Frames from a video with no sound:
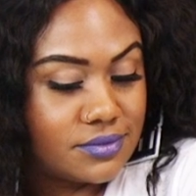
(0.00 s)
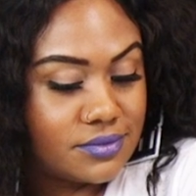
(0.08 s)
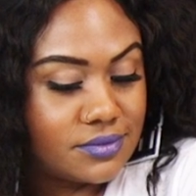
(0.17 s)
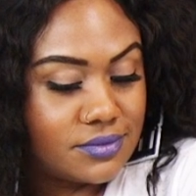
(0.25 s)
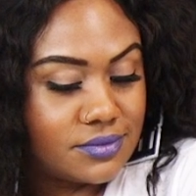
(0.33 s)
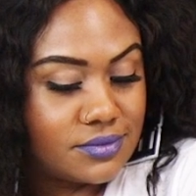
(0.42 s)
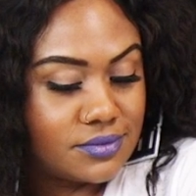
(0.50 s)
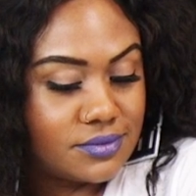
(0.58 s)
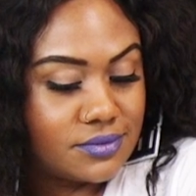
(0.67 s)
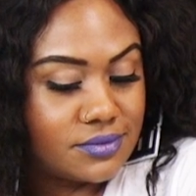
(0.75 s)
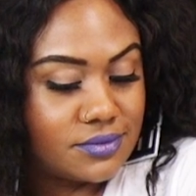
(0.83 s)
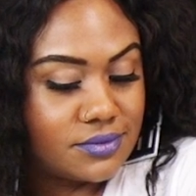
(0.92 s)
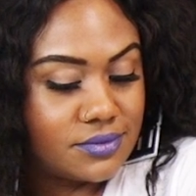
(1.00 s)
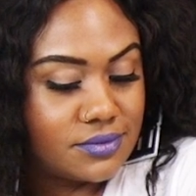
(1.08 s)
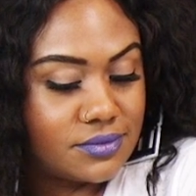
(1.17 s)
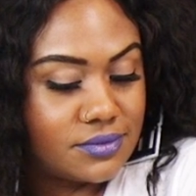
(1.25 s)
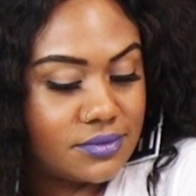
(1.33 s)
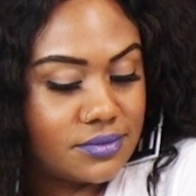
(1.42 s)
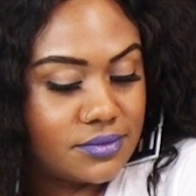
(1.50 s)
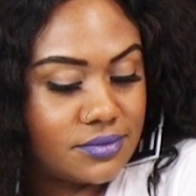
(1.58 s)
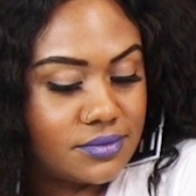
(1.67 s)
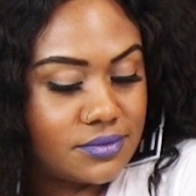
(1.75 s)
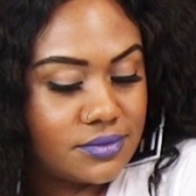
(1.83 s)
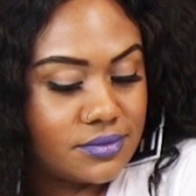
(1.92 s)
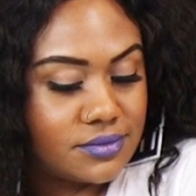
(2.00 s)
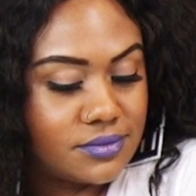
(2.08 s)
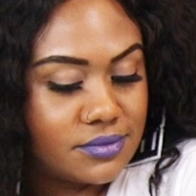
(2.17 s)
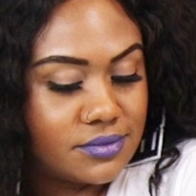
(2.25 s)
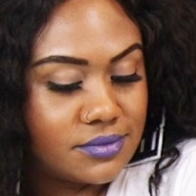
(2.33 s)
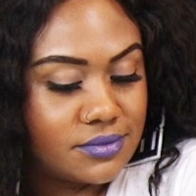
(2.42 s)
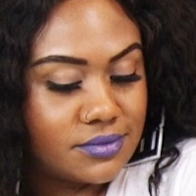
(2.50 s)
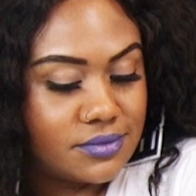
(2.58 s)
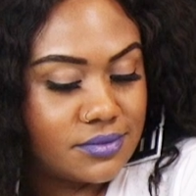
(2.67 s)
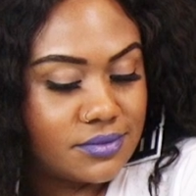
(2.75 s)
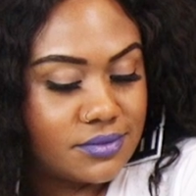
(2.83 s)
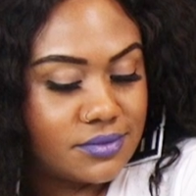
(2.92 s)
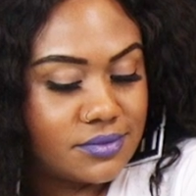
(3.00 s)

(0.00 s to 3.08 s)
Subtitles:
No words are spoken by the person on screen.